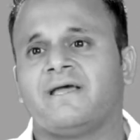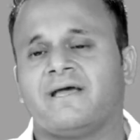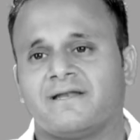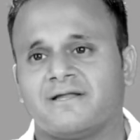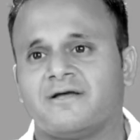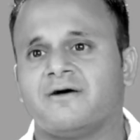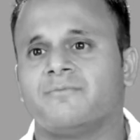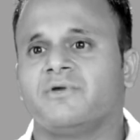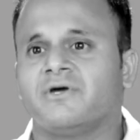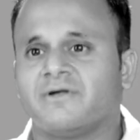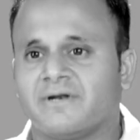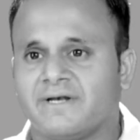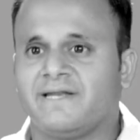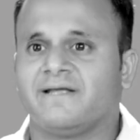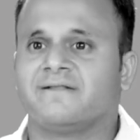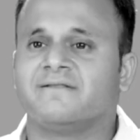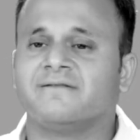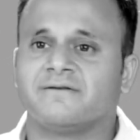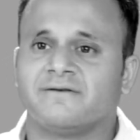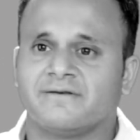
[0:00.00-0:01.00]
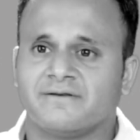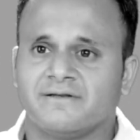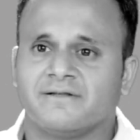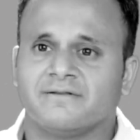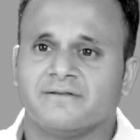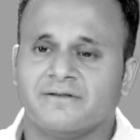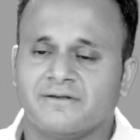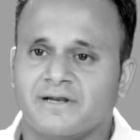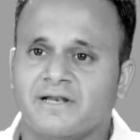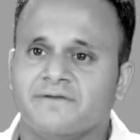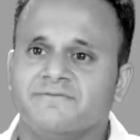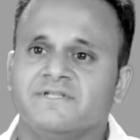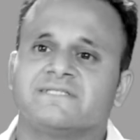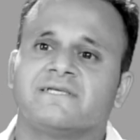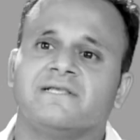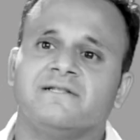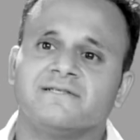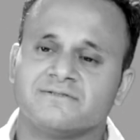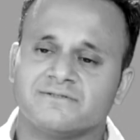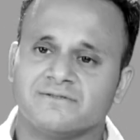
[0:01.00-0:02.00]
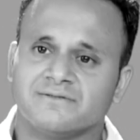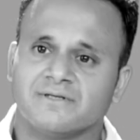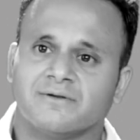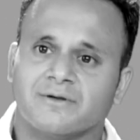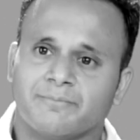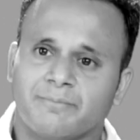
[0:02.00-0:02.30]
and come here and take the relevant skills